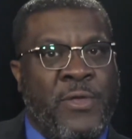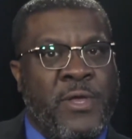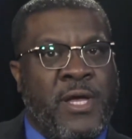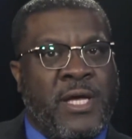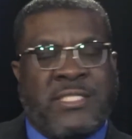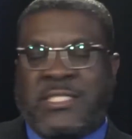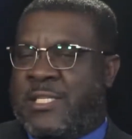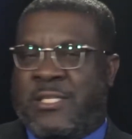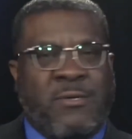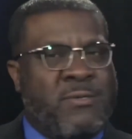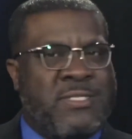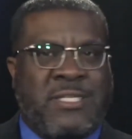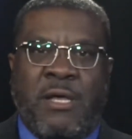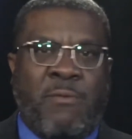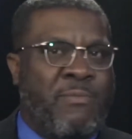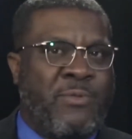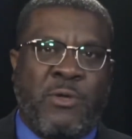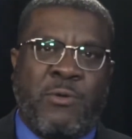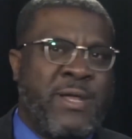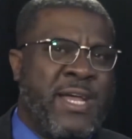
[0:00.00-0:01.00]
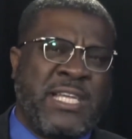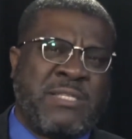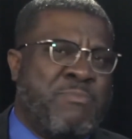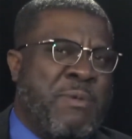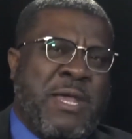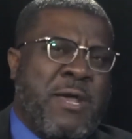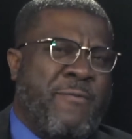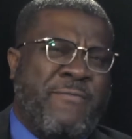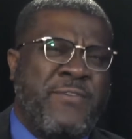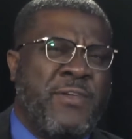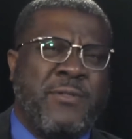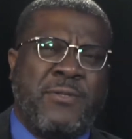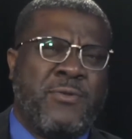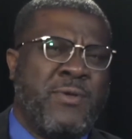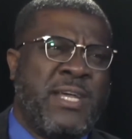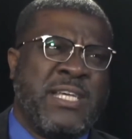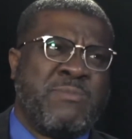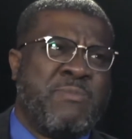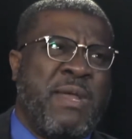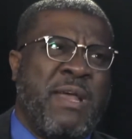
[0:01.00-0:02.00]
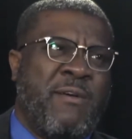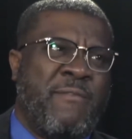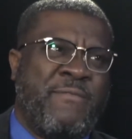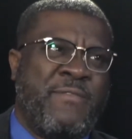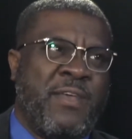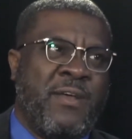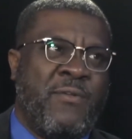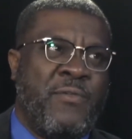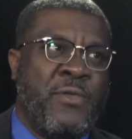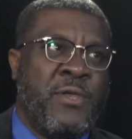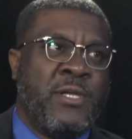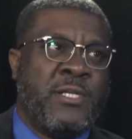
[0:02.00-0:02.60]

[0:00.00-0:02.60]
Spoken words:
I said, don't ask me how I feel. Don't ask me how I feel.